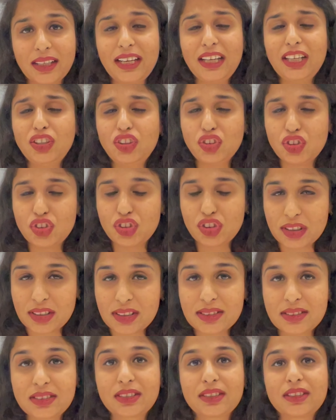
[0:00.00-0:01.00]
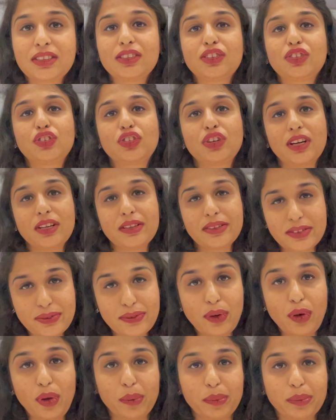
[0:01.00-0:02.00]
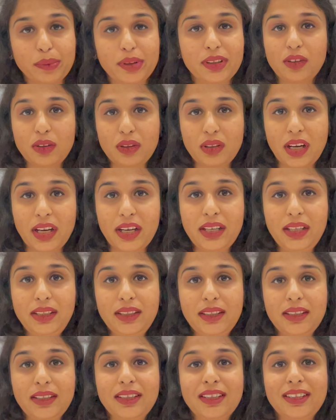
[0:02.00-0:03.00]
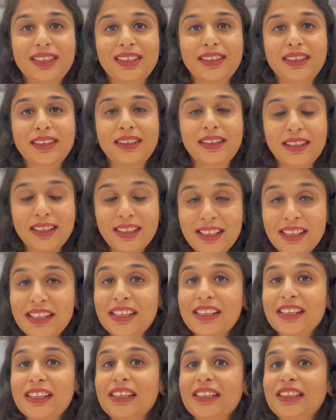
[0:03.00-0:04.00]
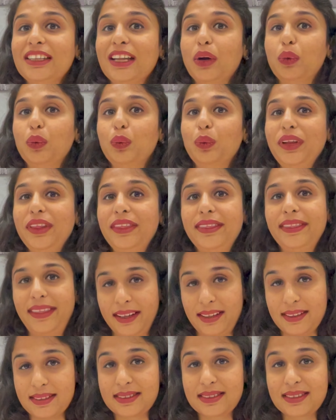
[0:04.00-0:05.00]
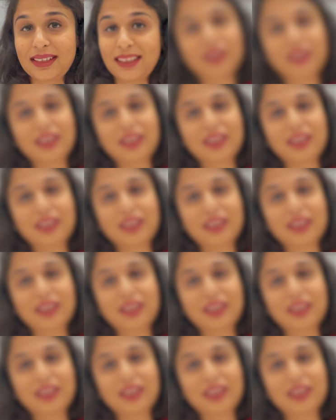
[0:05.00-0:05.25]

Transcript: It just transformed, right? Now with this,